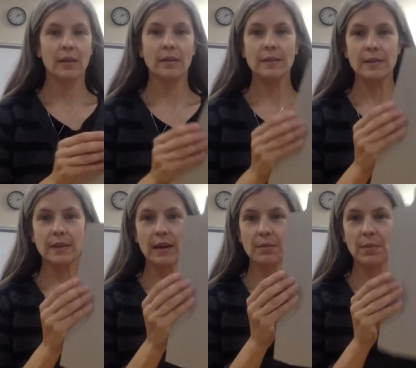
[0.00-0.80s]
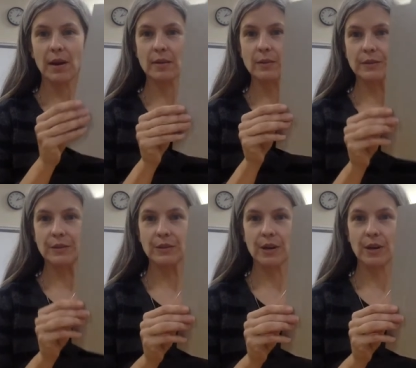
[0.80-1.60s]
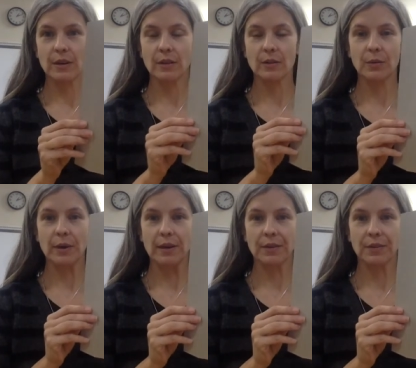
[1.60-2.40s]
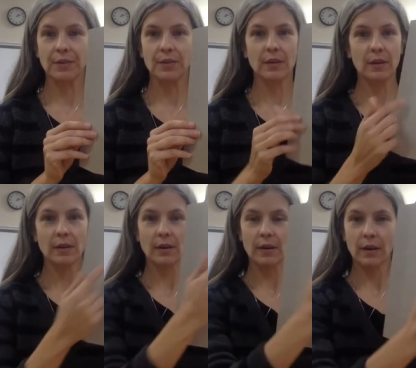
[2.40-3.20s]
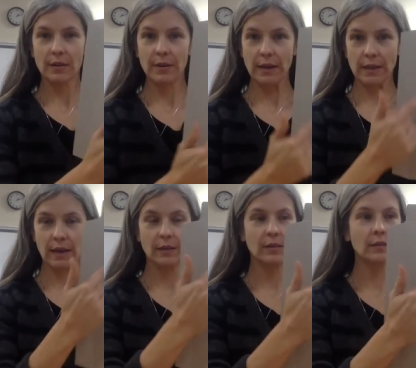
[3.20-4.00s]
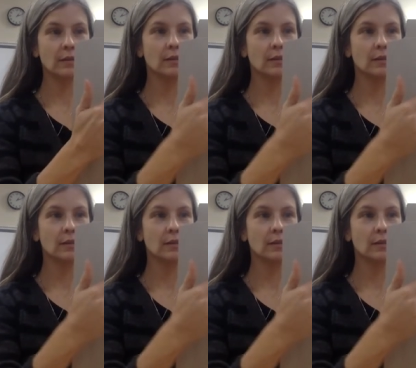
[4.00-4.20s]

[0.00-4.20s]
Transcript: This time I will start with a rectangle.